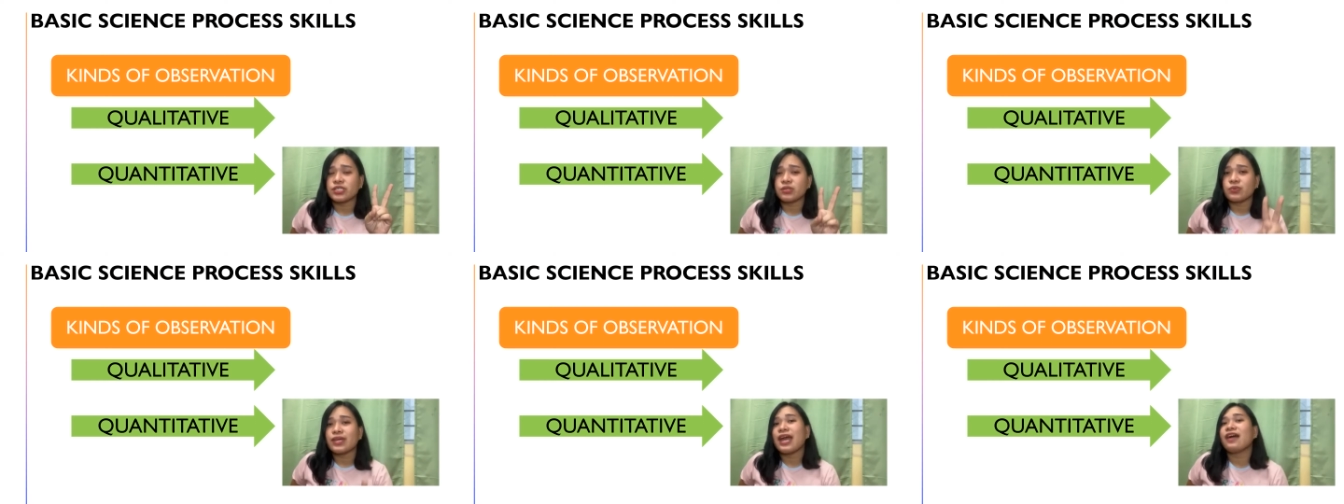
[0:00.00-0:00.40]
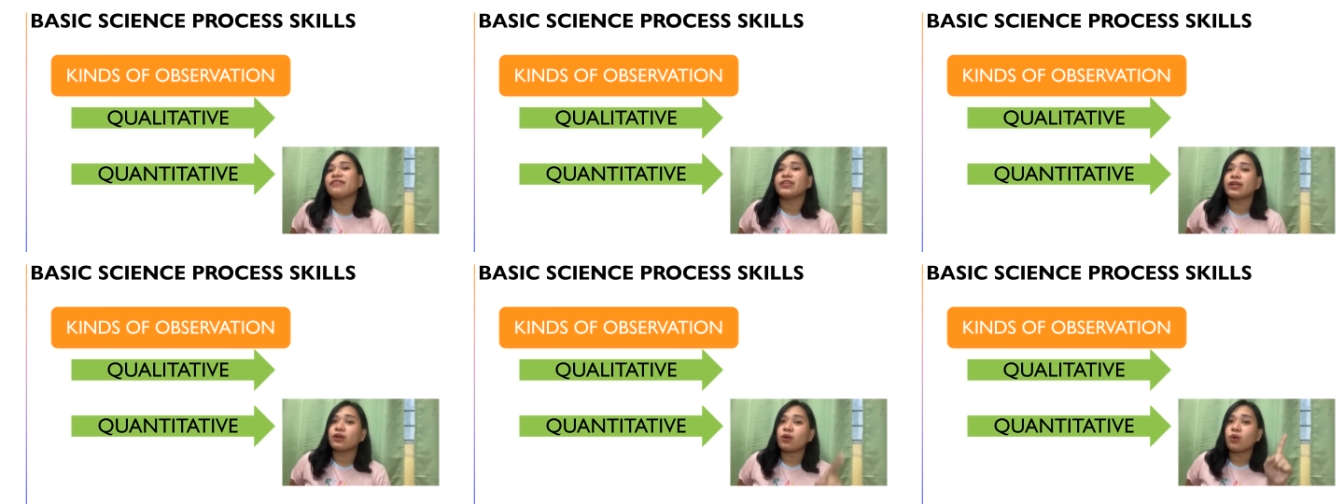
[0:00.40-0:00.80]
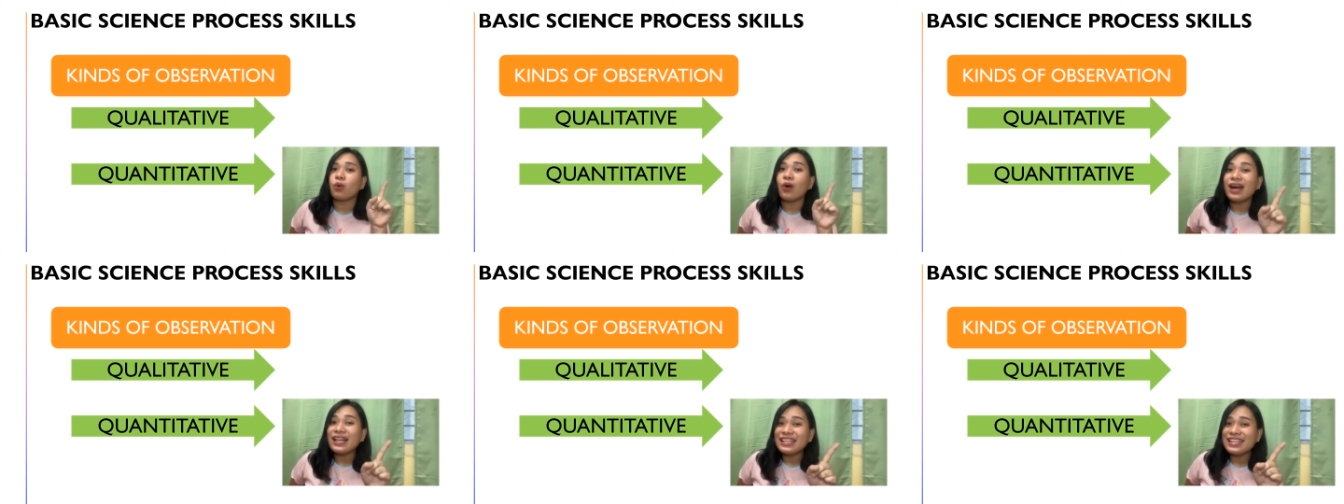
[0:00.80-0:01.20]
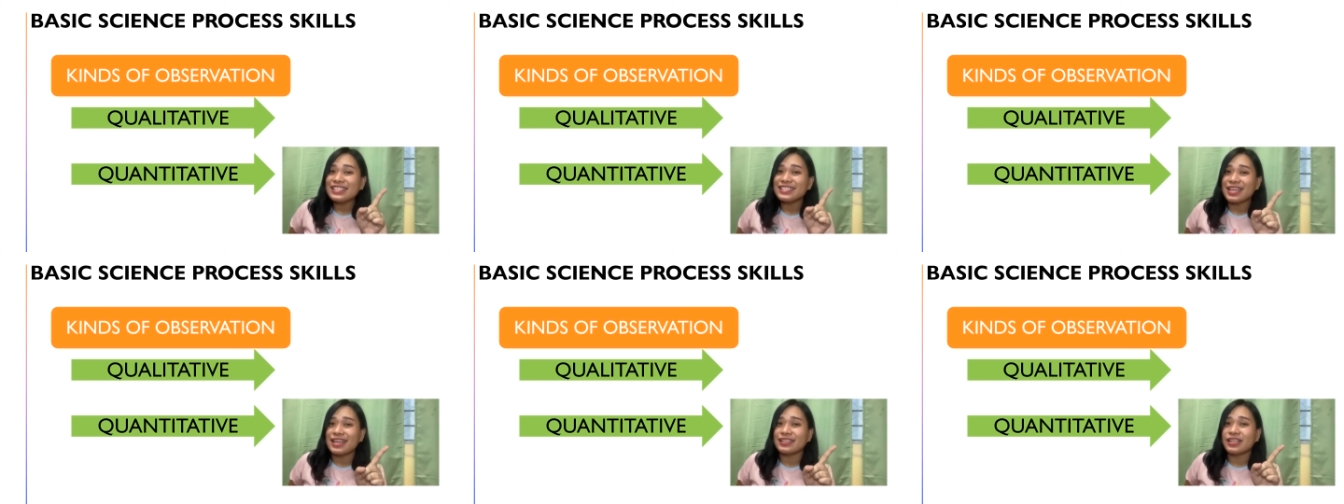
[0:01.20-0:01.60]
We have the
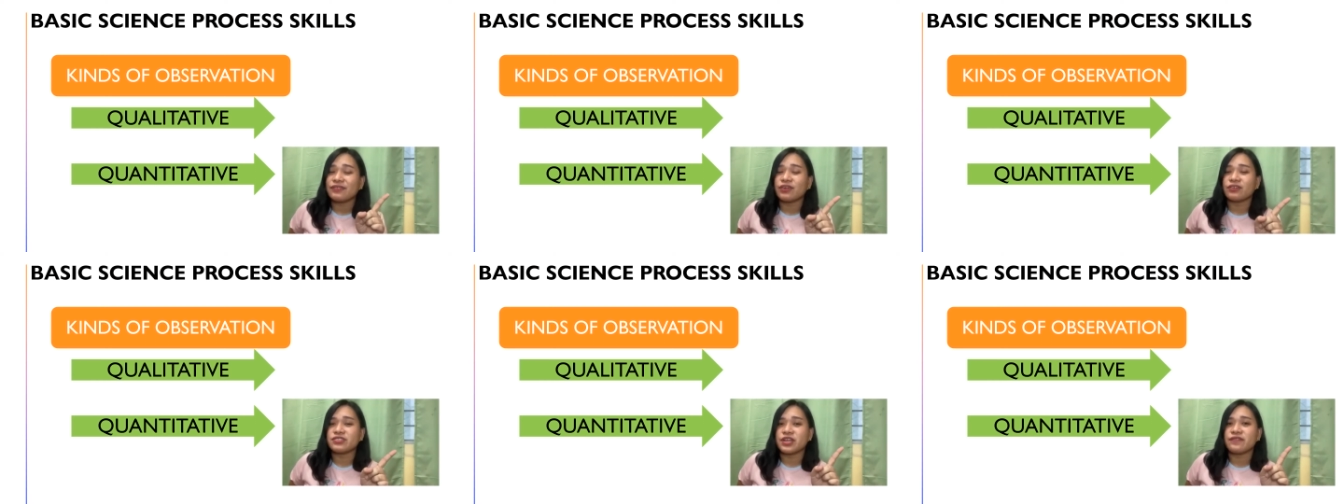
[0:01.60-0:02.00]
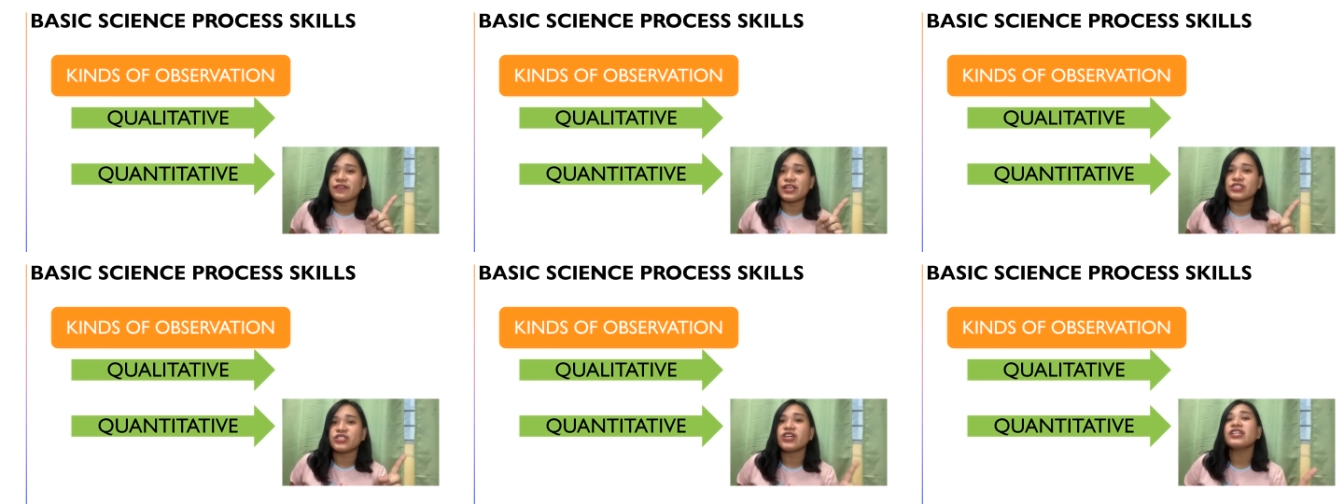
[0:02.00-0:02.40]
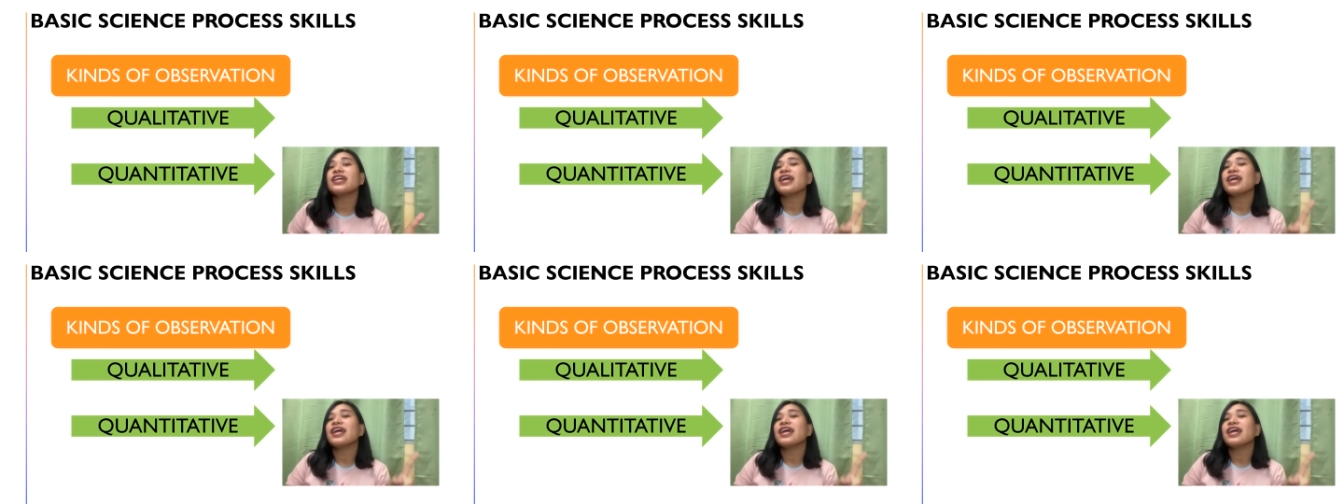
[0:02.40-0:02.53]
qualitative observation